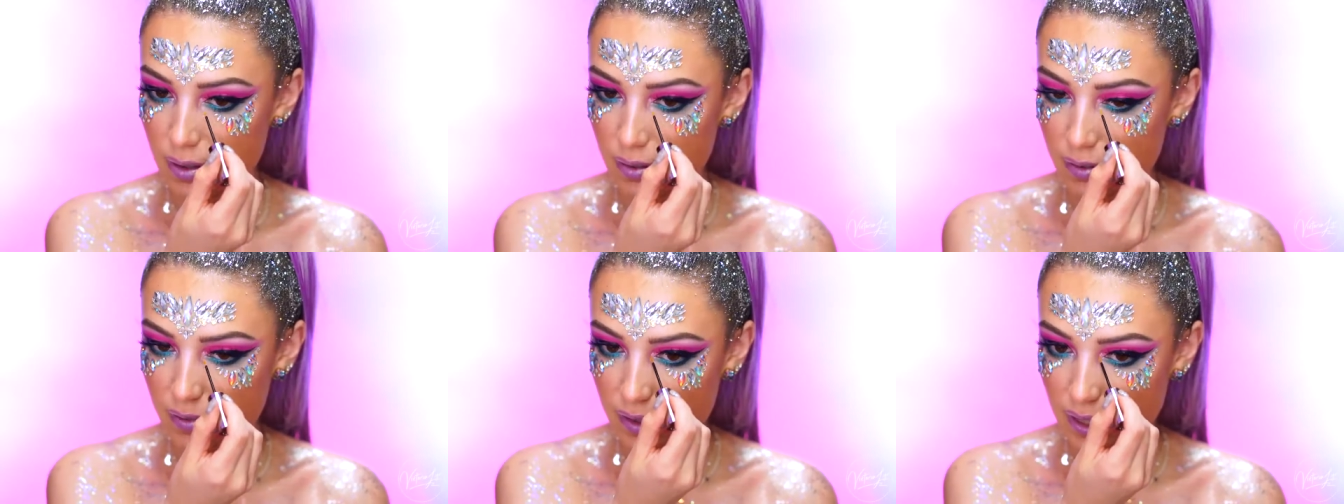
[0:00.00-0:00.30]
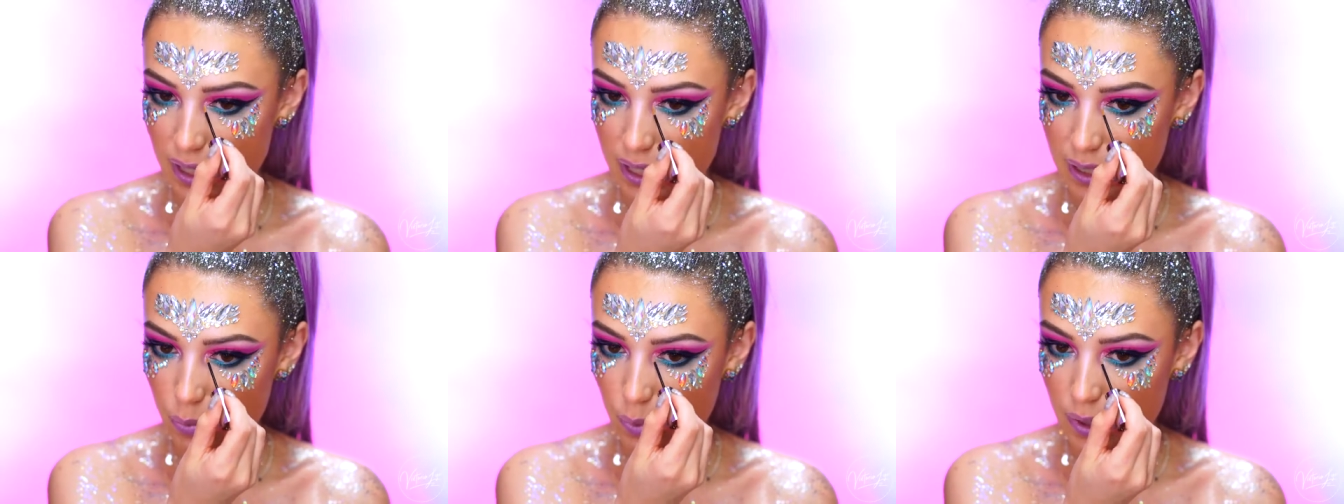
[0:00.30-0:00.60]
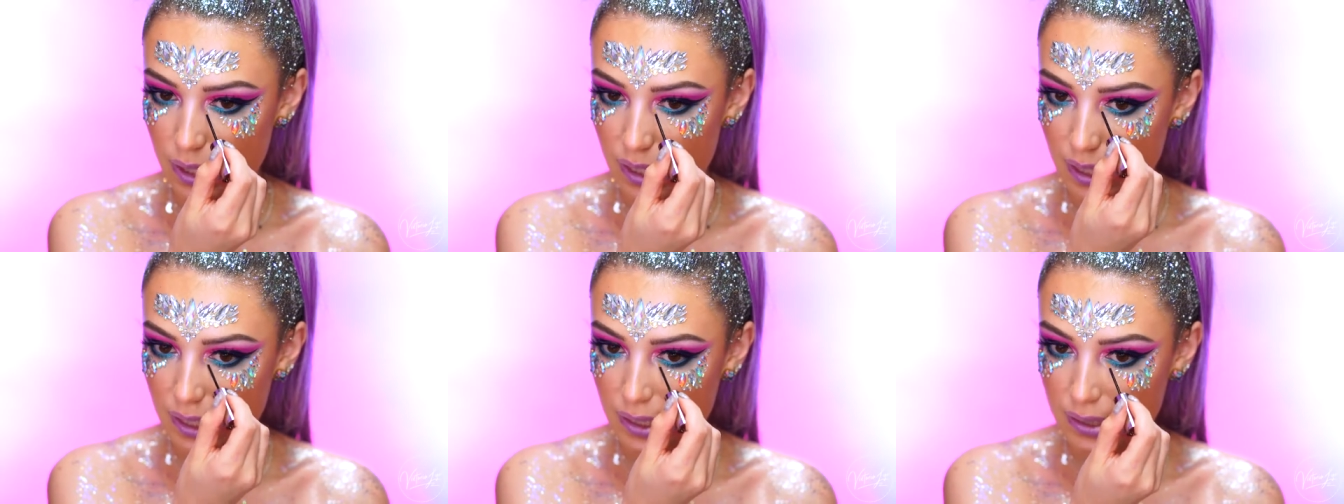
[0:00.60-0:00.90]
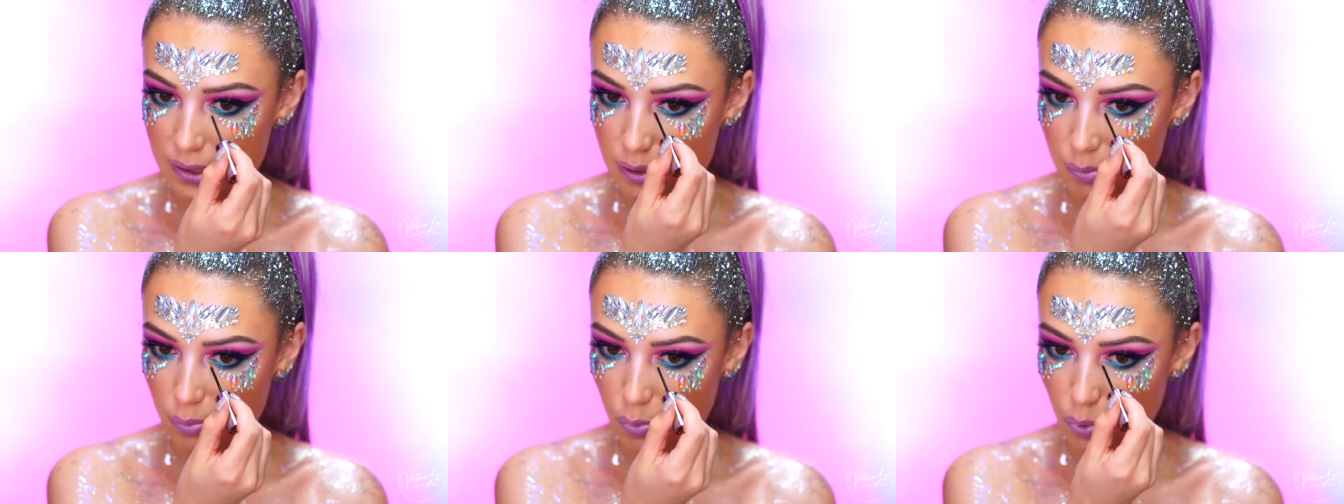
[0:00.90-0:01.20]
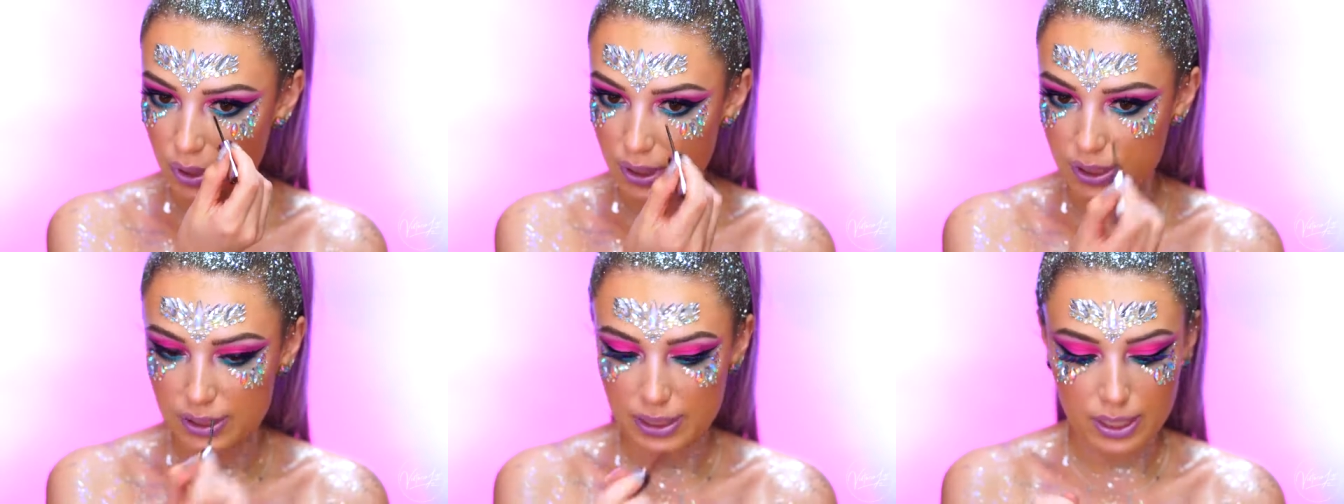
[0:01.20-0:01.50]
I feel like we need some
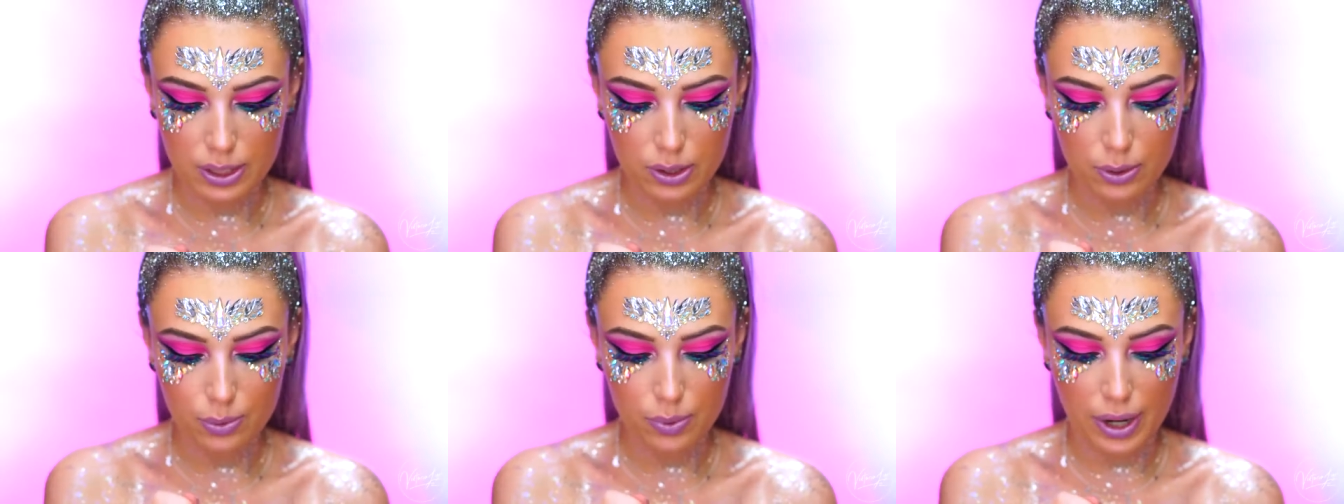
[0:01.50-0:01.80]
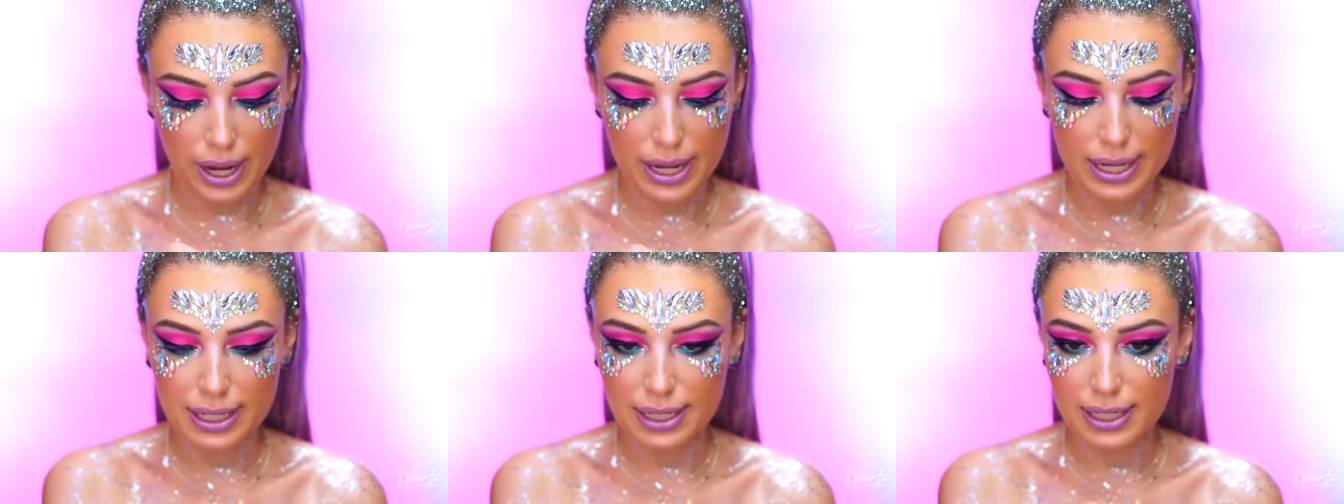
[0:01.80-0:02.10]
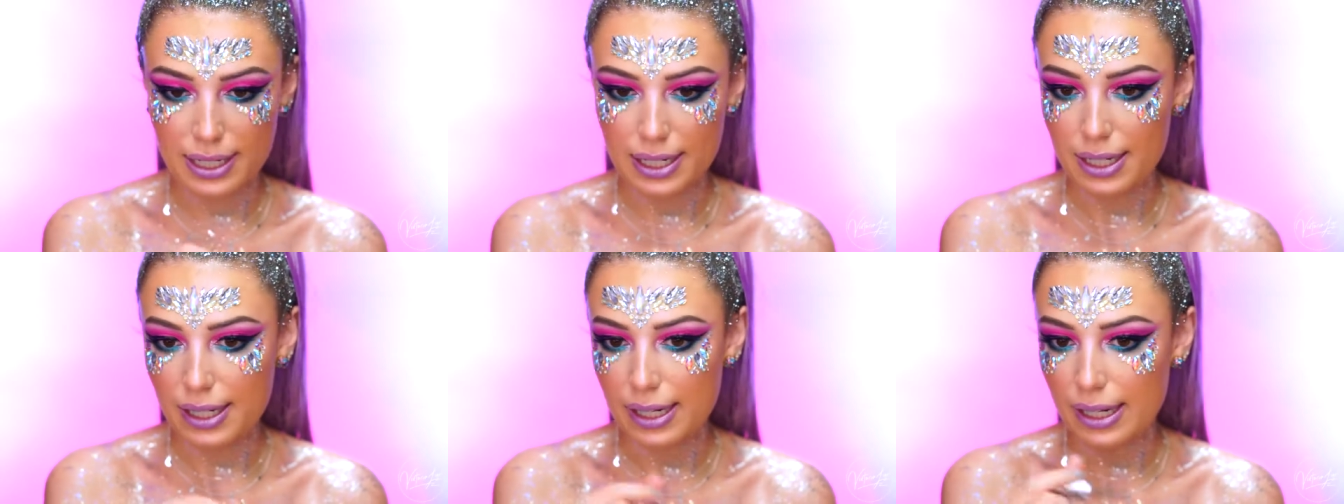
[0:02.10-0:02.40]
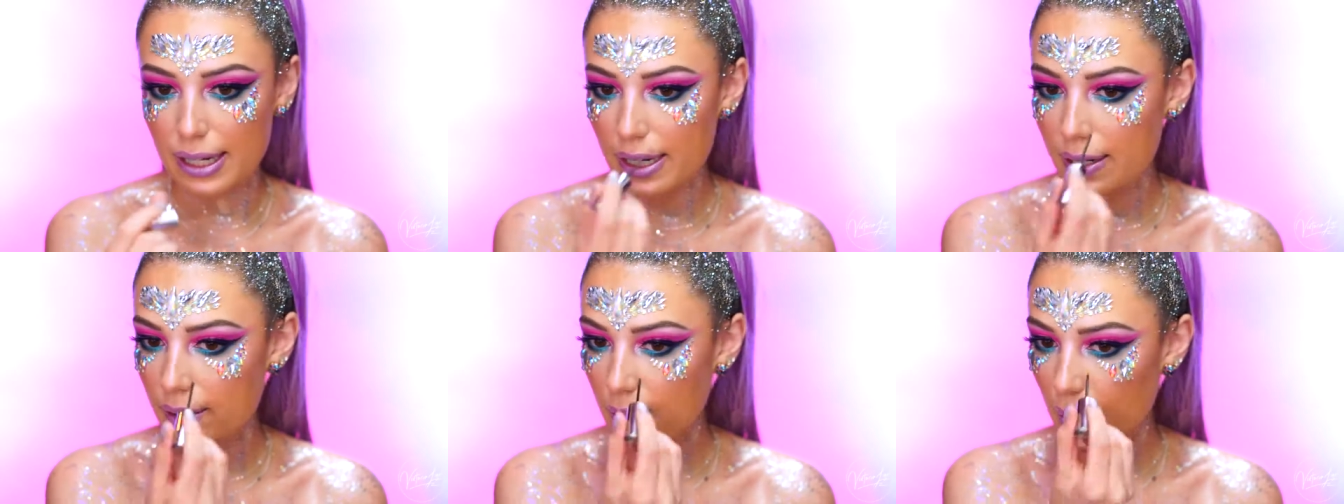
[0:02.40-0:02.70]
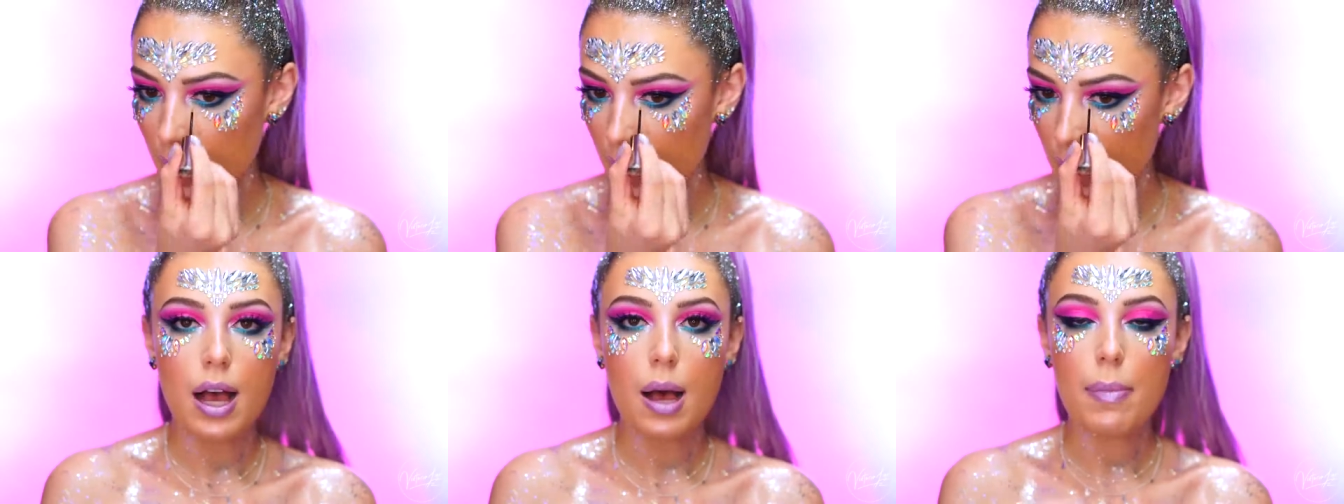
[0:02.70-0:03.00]
more glitter right in here.
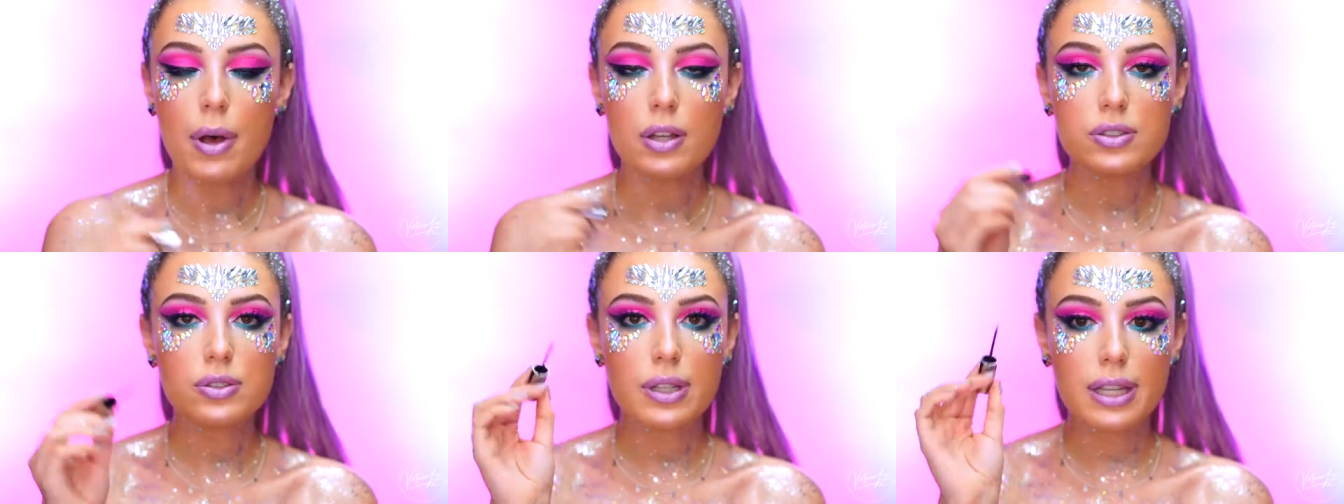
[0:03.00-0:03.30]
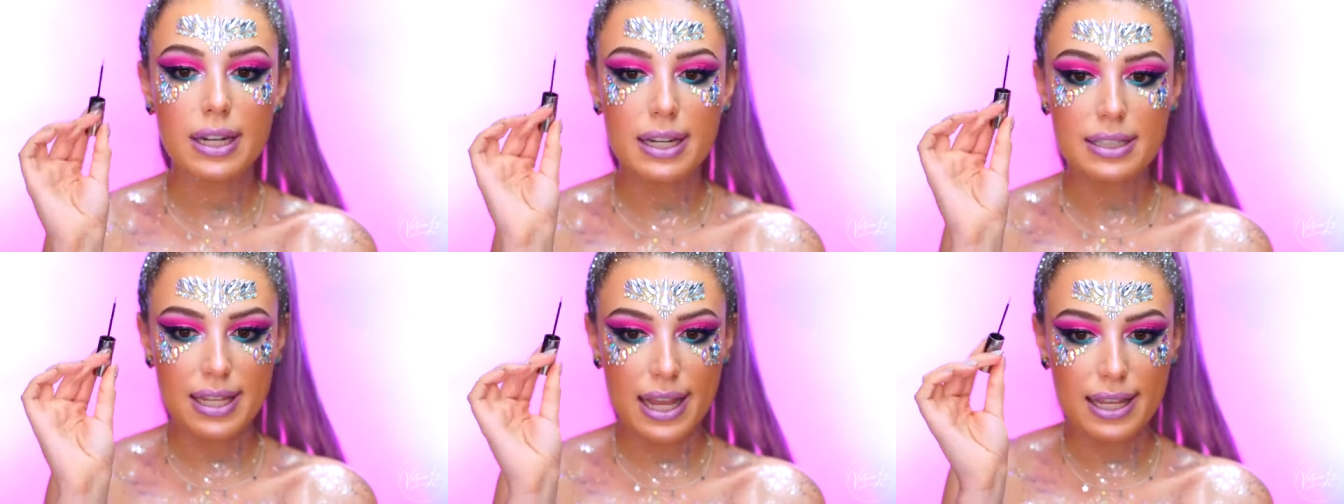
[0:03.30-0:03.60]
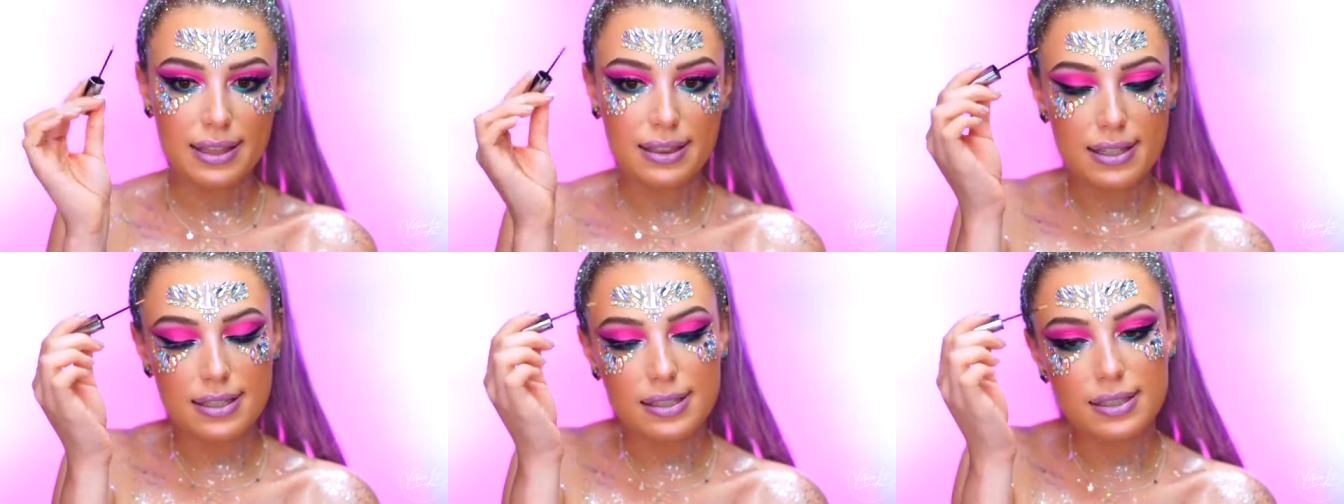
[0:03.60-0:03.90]
I'm also gonna take this